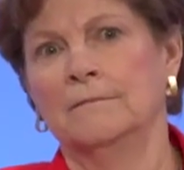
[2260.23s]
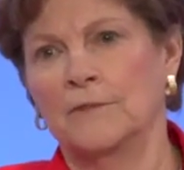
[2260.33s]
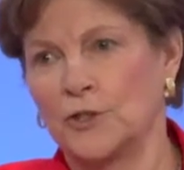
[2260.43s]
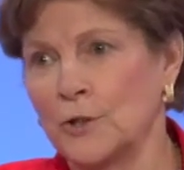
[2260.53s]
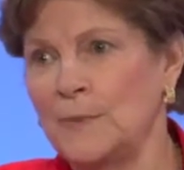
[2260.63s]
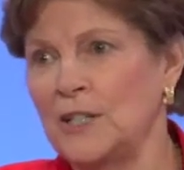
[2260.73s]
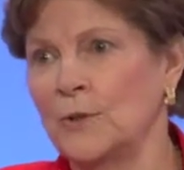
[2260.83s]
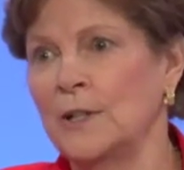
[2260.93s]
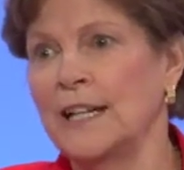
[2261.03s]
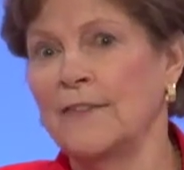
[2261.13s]
should be
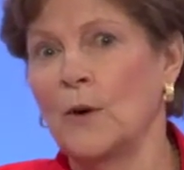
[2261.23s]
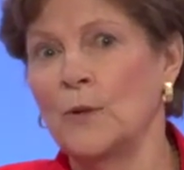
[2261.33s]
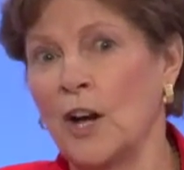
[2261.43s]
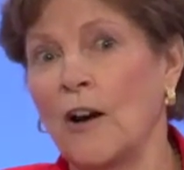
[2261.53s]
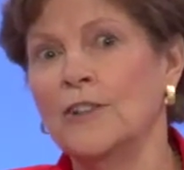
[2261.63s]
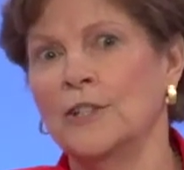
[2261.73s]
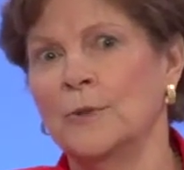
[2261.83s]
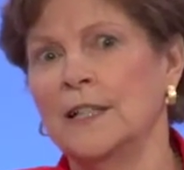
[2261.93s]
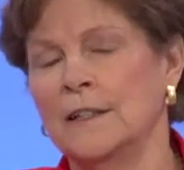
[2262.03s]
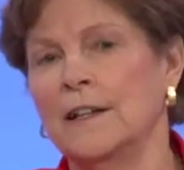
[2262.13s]
doing and that we are
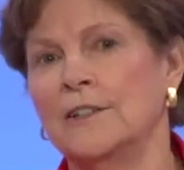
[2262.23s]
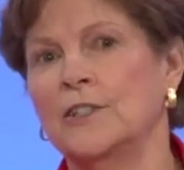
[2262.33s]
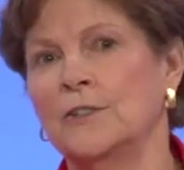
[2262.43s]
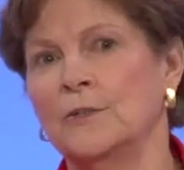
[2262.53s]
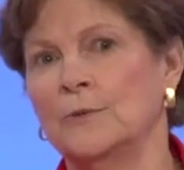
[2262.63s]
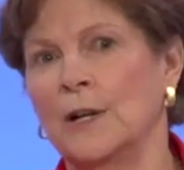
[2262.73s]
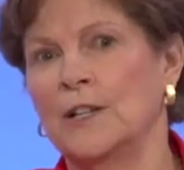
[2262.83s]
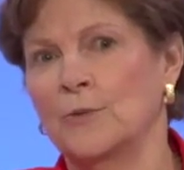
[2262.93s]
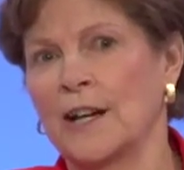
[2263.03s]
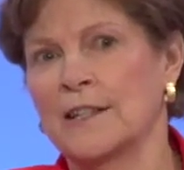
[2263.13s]
doing to
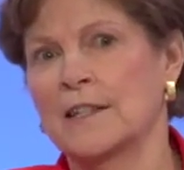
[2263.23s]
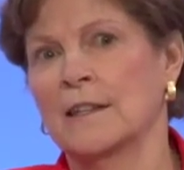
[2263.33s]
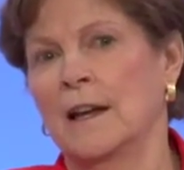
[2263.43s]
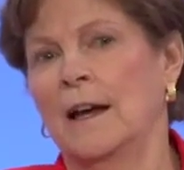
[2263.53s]
address